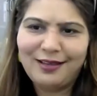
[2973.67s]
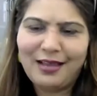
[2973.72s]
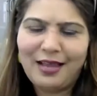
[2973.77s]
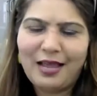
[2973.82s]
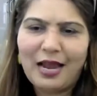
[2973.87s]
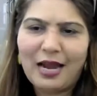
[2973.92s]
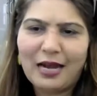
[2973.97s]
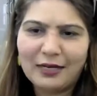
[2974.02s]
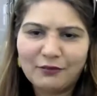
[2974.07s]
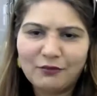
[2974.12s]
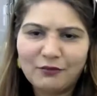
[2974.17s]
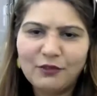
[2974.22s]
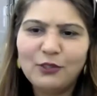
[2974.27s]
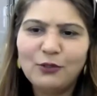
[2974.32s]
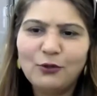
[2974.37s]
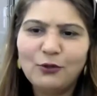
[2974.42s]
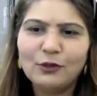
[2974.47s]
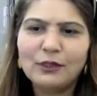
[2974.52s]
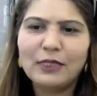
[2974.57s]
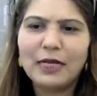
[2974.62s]
And we
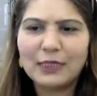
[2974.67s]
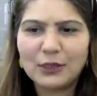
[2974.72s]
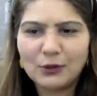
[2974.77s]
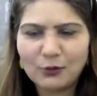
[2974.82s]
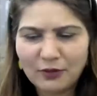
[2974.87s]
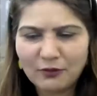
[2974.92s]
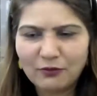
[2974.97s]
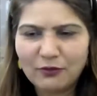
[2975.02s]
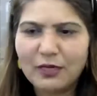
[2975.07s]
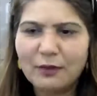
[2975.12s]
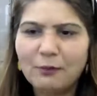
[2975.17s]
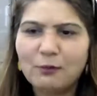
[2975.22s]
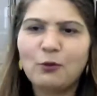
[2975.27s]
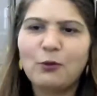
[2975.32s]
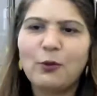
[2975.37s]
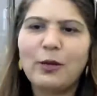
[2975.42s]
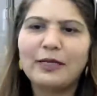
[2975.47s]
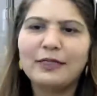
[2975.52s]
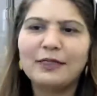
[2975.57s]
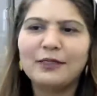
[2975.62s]
know that's why we are
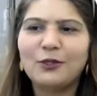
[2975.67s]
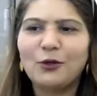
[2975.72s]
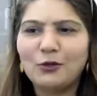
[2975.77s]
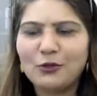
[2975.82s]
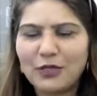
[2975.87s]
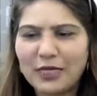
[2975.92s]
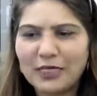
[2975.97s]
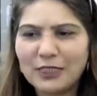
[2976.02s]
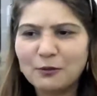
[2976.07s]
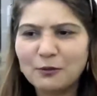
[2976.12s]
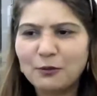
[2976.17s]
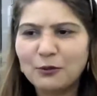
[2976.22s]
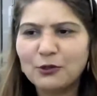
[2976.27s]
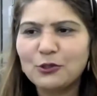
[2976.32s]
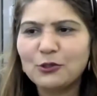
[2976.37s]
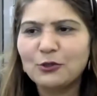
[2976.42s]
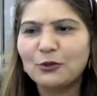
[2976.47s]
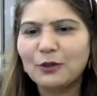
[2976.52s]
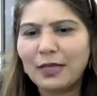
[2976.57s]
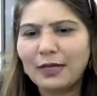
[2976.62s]
providing now
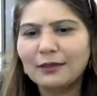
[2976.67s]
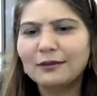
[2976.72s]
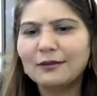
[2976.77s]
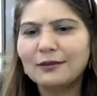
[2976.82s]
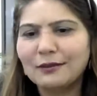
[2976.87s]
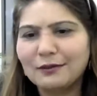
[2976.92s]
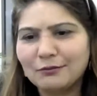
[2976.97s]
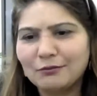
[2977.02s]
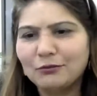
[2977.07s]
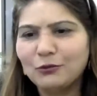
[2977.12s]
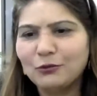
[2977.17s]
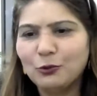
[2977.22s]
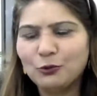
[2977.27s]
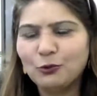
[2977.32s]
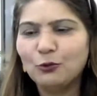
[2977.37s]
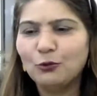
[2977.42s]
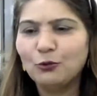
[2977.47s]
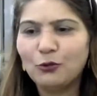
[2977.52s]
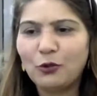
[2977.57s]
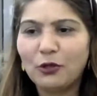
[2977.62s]
transport, so that you
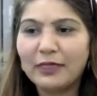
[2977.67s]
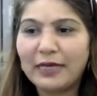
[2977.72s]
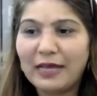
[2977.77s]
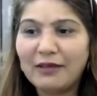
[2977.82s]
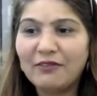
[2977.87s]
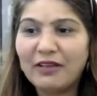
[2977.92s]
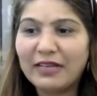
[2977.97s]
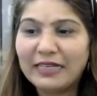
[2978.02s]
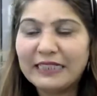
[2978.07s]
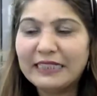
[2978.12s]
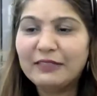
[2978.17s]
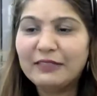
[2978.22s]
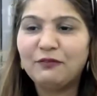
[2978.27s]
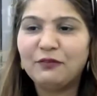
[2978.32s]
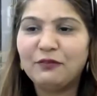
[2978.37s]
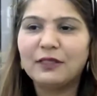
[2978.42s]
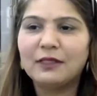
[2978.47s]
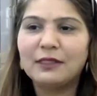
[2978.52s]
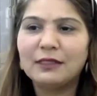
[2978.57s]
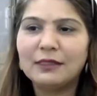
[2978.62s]
do not have any
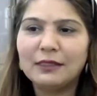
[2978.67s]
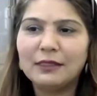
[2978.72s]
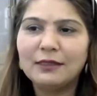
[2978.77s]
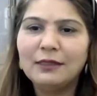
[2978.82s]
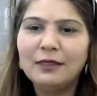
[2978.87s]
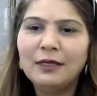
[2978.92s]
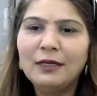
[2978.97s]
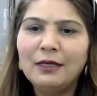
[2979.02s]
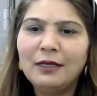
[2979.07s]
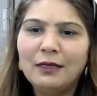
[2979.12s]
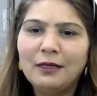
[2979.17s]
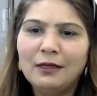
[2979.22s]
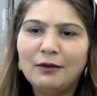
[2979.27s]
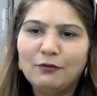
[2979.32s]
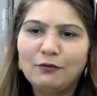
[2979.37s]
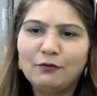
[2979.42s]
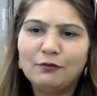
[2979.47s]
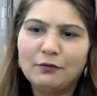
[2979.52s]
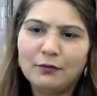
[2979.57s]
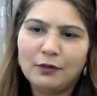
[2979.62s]
difficulty
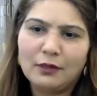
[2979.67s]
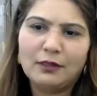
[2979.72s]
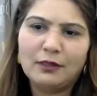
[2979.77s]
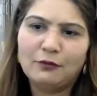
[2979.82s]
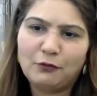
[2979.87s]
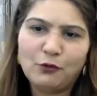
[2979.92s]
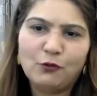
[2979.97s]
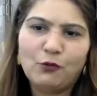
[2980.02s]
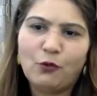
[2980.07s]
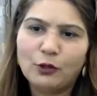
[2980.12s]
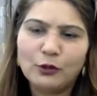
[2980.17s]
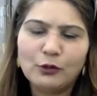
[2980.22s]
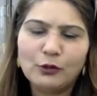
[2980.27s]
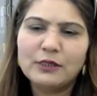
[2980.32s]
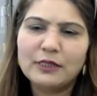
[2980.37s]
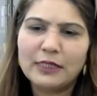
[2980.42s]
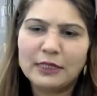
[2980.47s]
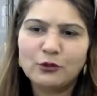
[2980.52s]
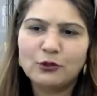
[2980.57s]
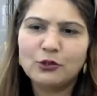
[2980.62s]
if you want to
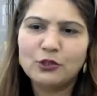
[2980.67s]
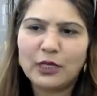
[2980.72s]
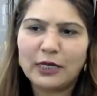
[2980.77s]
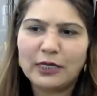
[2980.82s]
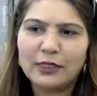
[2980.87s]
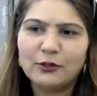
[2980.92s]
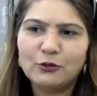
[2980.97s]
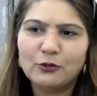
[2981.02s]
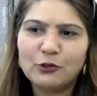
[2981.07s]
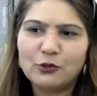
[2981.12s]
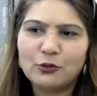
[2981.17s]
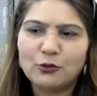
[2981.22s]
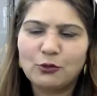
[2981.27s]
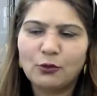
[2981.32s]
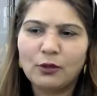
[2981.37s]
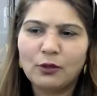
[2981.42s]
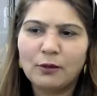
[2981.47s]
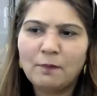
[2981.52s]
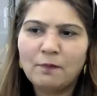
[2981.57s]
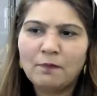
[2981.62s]
send your child to
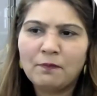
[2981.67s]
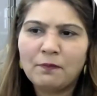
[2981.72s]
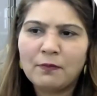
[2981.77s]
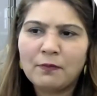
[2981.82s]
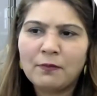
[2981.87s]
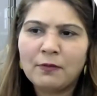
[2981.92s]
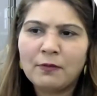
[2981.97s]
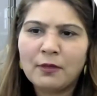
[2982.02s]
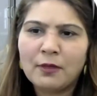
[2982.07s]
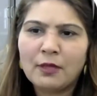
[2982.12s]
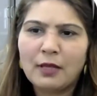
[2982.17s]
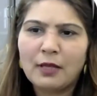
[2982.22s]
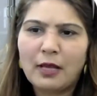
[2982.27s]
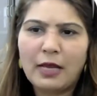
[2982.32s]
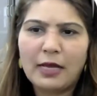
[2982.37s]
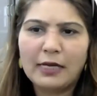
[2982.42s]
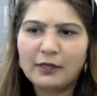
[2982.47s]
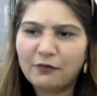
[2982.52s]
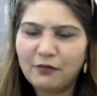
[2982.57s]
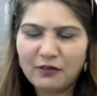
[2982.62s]
school.
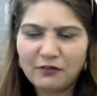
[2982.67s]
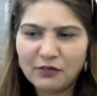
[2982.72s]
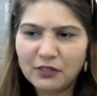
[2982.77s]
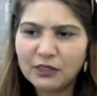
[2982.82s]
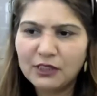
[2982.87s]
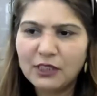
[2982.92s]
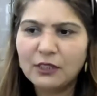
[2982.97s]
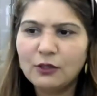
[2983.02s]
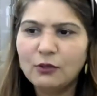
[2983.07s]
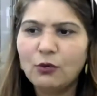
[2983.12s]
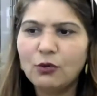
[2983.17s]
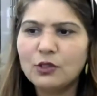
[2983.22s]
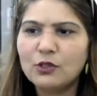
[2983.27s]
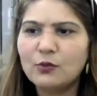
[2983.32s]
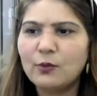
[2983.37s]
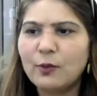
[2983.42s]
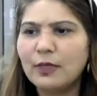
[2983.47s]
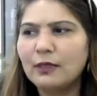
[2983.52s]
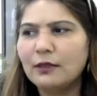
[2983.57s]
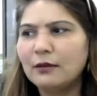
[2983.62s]
And if everything goes
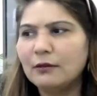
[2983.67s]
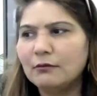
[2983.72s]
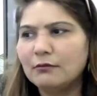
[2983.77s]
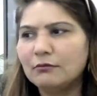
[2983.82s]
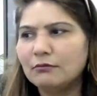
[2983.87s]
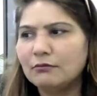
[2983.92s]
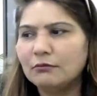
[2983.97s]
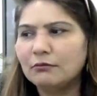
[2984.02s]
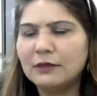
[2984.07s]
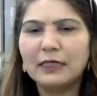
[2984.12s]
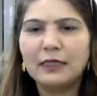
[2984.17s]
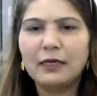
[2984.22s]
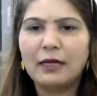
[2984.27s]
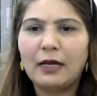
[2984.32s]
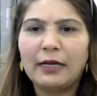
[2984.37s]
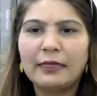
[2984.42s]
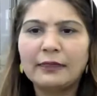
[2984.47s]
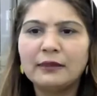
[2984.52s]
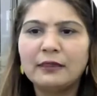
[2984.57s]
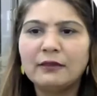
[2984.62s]
well, then
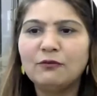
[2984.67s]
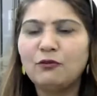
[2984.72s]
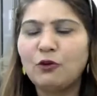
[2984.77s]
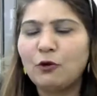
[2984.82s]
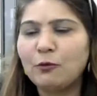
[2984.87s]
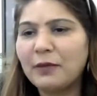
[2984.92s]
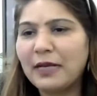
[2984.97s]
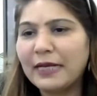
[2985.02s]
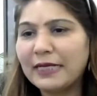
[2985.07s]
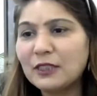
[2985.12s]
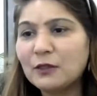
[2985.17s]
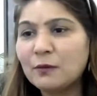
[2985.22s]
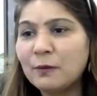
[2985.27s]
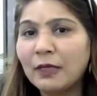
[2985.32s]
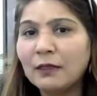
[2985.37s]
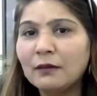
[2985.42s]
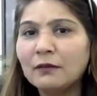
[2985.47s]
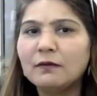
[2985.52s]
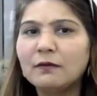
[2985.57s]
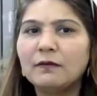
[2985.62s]
I think from next
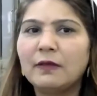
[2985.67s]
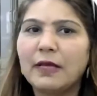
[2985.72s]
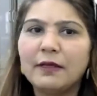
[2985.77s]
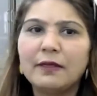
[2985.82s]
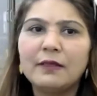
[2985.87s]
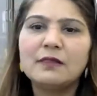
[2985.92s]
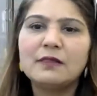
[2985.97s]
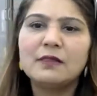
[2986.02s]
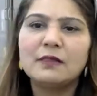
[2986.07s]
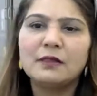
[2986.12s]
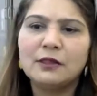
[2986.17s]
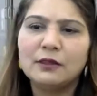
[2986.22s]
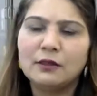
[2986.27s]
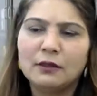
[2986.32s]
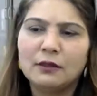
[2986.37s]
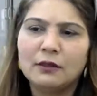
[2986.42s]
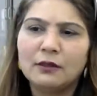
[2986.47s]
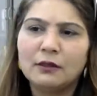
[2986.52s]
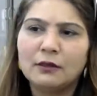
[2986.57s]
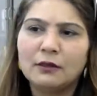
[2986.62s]
month, there is an
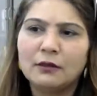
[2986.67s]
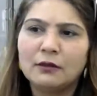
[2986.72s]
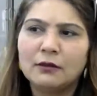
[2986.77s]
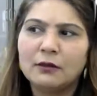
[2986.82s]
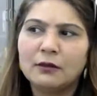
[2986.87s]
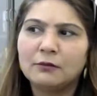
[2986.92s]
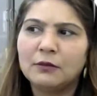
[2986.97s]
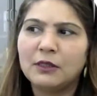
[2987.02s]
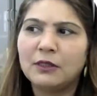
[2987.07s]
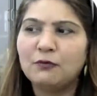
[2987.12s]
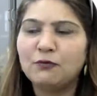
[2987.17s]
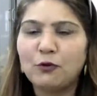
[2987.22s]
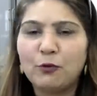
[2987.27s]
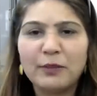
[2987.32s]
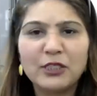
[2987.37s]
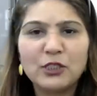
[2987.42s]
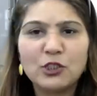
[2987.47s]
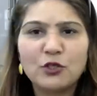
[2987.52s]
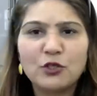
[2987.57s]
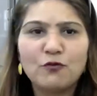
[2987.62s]

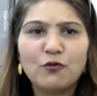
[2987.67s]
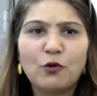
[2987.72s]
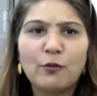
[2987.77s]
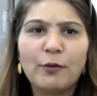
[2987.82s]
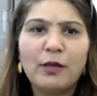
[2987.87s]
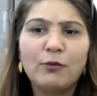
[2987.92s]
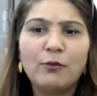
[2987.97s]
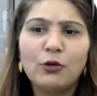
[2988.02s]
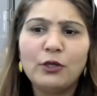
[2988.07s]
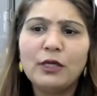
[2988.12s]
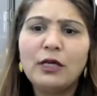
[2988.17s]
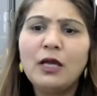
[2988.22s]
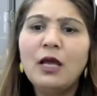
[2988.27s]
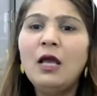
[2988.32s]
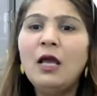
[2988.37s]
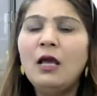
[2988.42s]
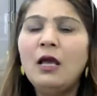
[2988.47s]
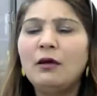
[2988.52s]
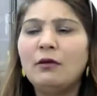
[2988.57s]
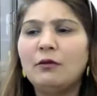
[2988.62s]
information from MOE.
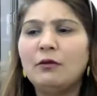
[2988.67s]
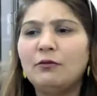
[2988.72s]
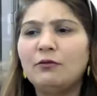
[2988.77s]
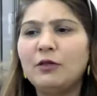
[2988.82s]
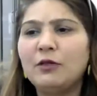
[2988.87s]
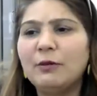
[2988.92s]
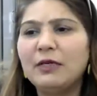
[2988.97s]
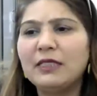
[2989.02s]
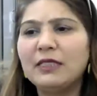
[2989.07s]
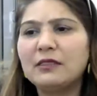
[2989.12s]
We may